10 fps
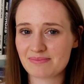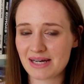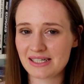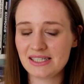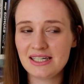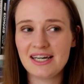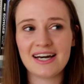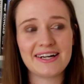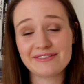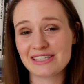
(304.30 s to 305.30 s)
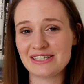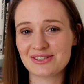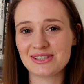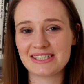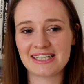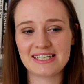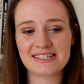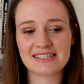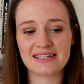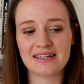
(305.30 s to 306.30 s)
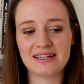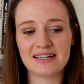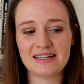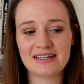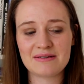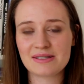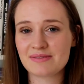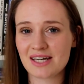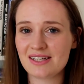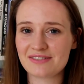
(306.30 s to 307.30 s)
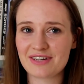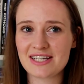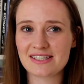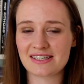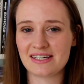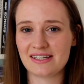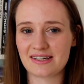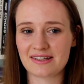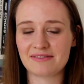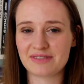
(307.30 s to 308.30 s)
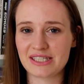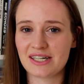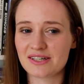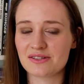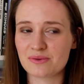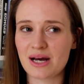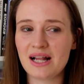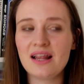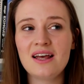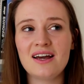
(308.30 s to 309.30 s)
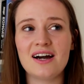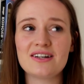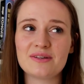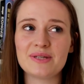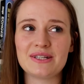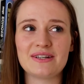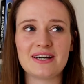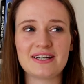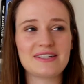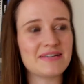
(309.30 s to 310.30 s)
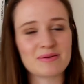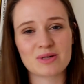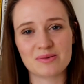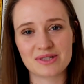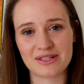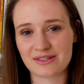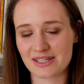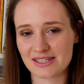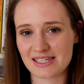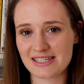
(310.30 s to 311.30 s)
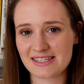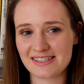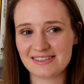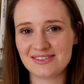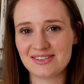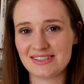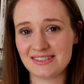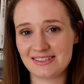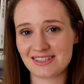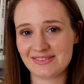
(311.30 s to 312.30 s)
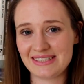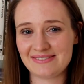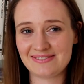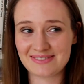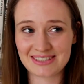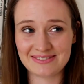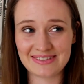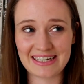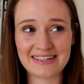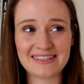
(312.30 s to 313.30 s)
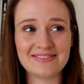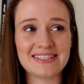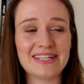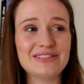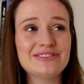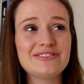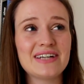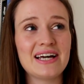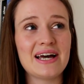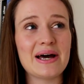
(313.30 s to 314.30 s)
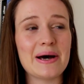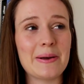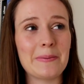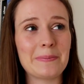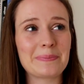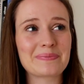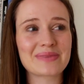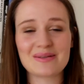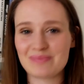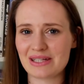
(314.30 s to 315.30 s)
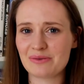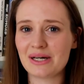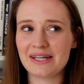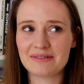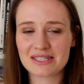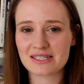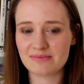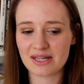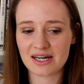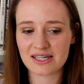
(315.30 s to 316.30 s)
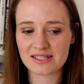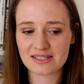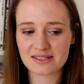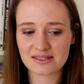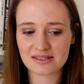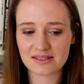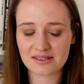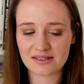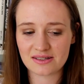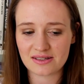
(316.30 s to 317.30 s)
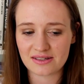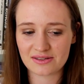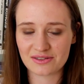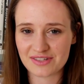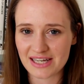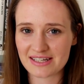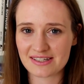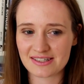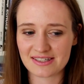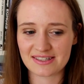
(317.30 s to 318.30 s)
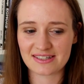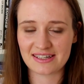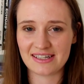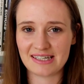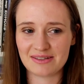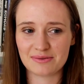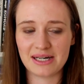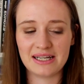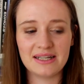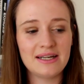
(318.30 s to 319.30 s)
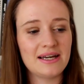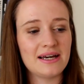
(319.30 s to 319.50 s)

manner, and I really enjoyed that. There were some turns of phrases in here that I think were really nice as well. I don't know whether I give the props to the translator or to Tommy Ruggiero himself, but there were some nice sort of sentences in there as well.